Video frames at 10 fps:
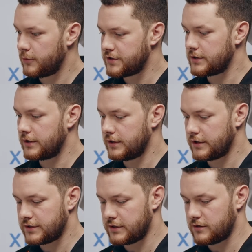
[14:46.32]
basically,
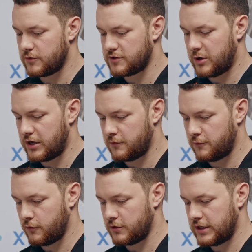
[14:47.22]
I see them as paying
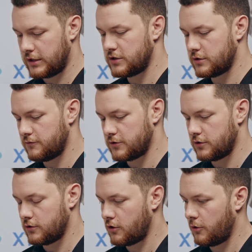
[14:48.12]
for a technician of a
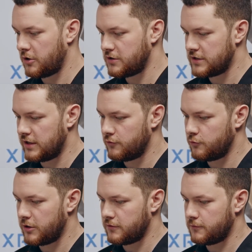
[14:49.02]
certain competency level,
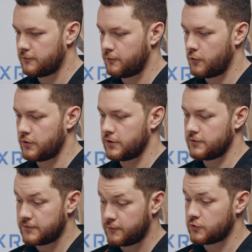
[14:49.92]
but
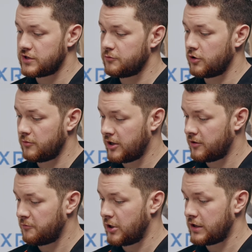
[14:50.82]
for similar
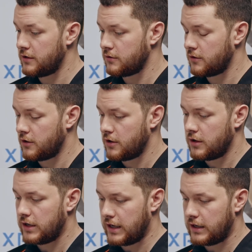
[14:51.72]
amount of money,
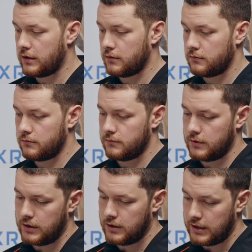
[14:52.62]
getting
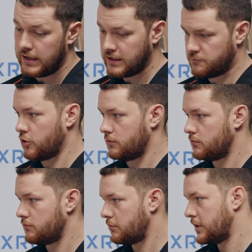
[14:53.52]
an expert
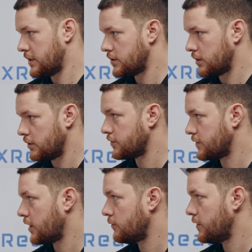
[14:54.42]
essentially on
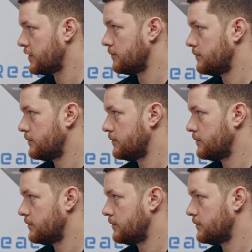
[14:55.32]
site with them.